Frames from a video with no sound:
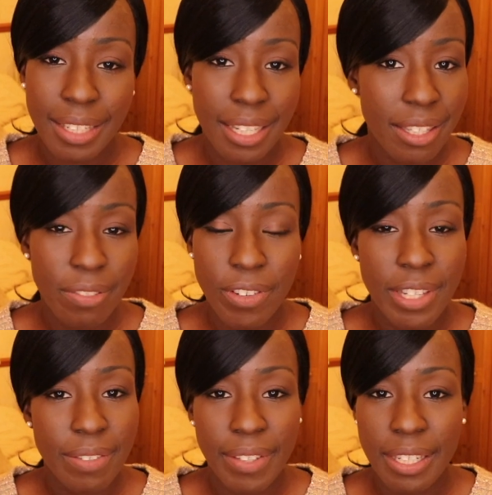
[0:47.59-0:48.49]
That's the
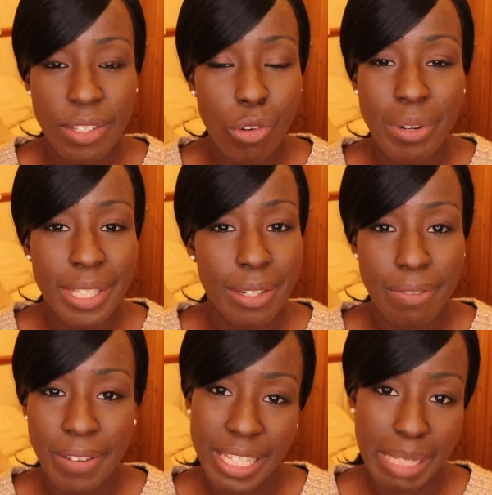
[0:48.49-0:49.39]
first thing that's always going
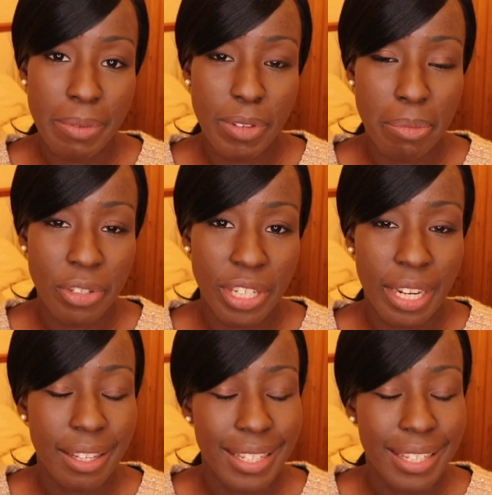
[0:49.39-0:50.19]
to affect some of your budget.